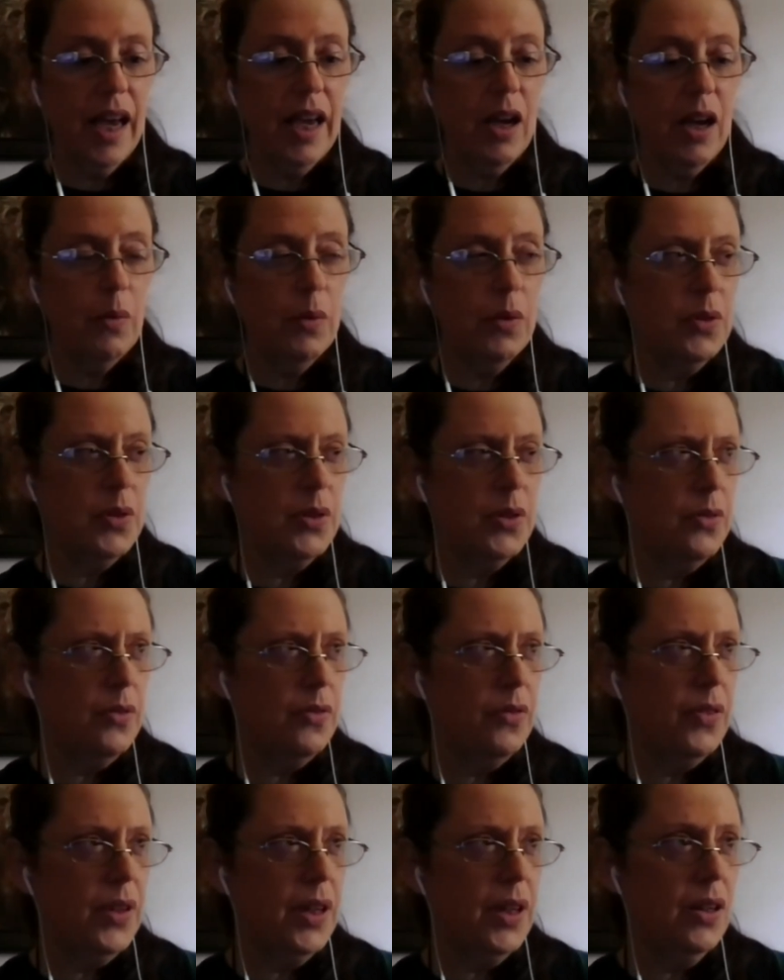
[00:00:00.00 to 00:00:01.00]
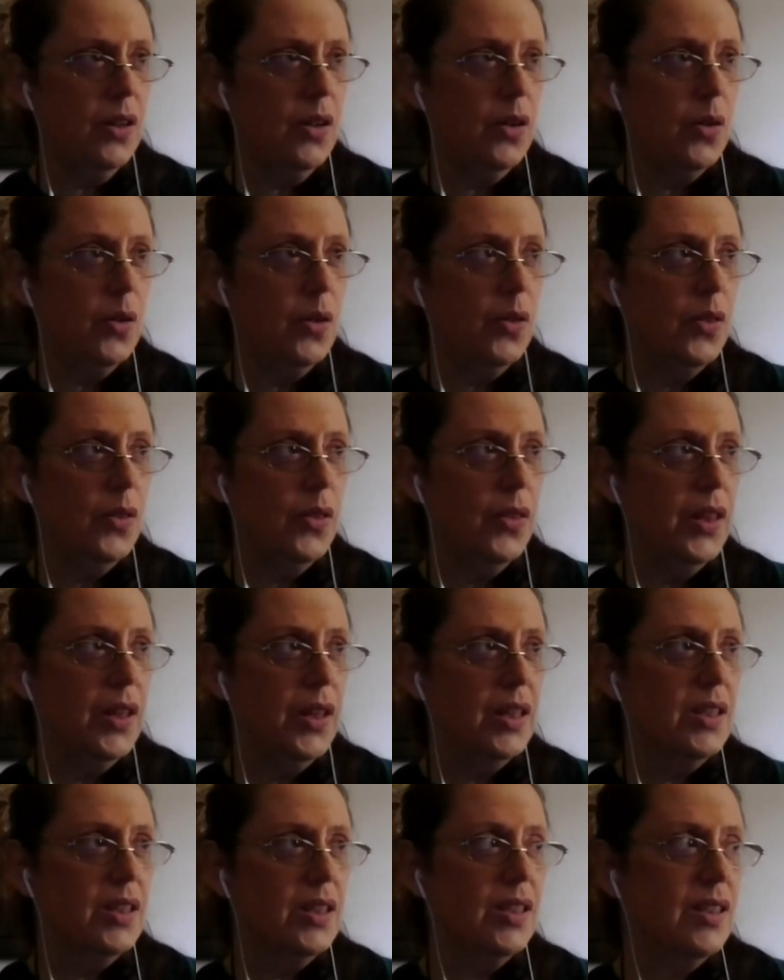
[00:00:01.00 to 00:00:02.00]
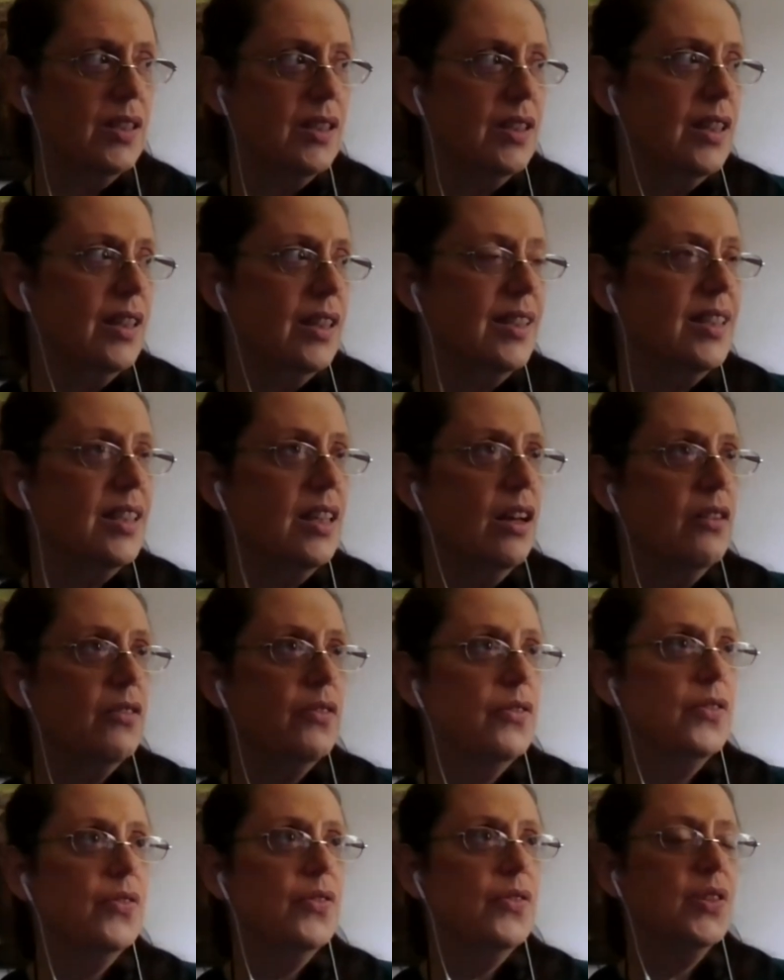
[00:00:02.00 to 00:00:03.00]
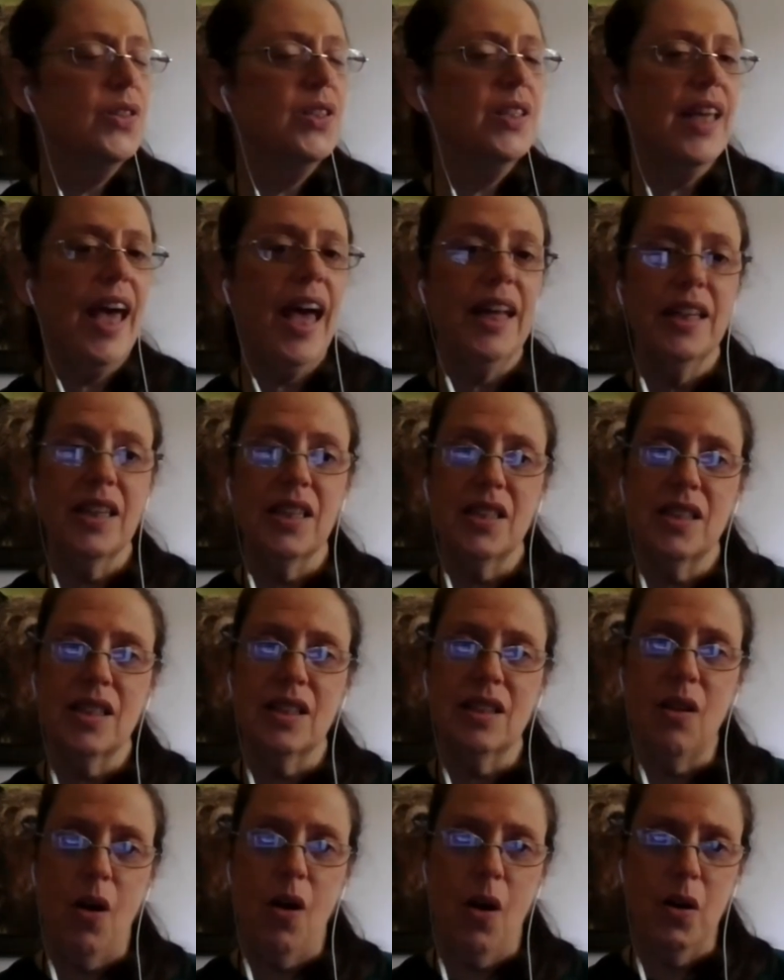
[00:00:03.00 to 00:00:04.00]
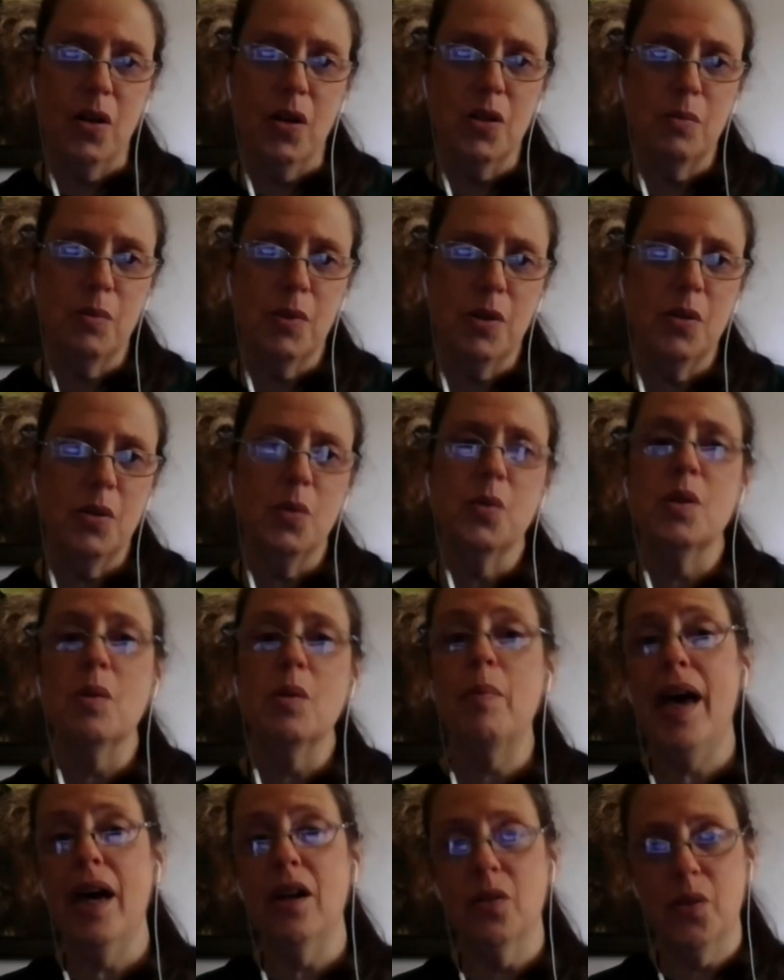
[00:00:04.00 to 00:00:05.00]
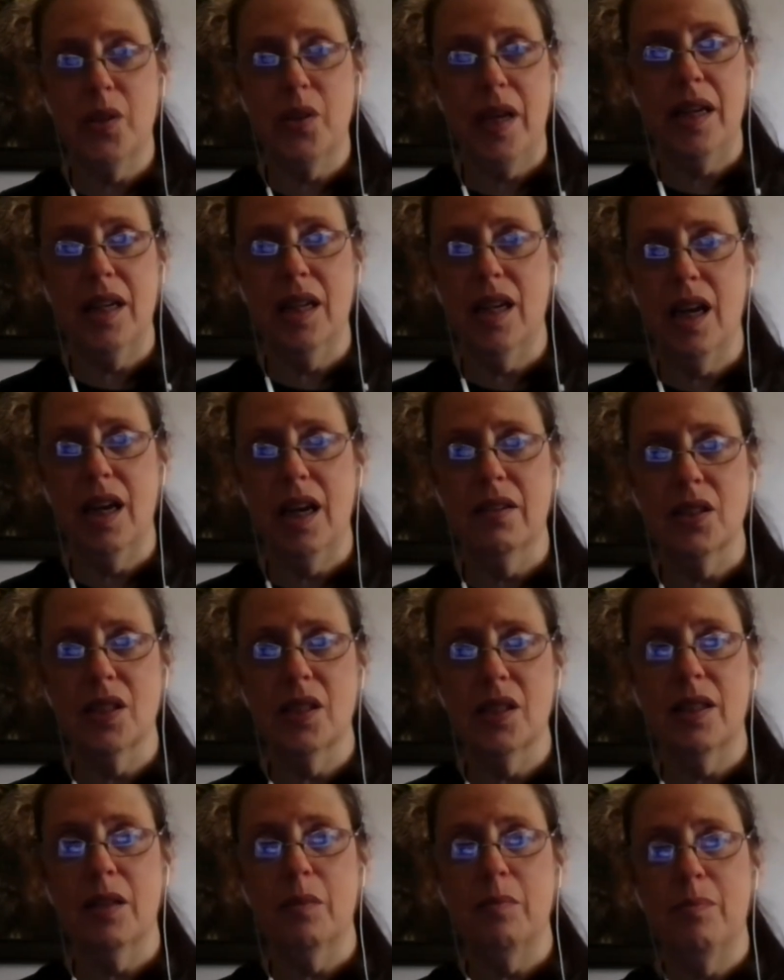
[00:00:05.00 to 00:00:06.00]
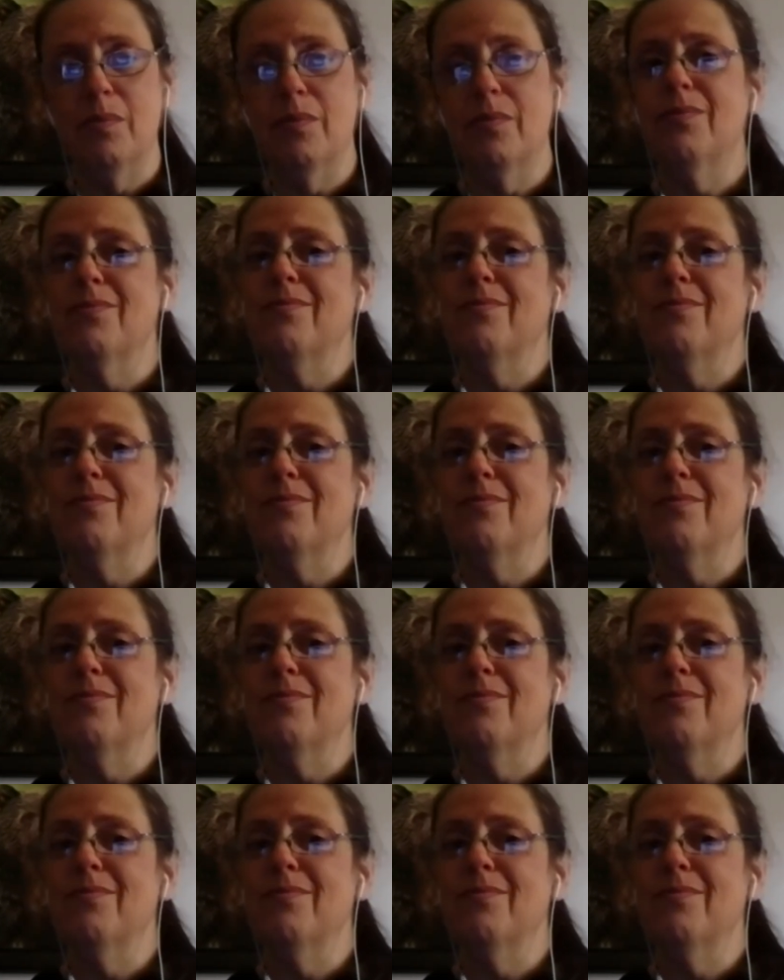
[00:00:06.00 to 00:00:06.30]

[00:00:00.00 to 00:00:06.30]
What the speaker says: I almost feel this sense of sadness and loss because it was a battle site. And honestly,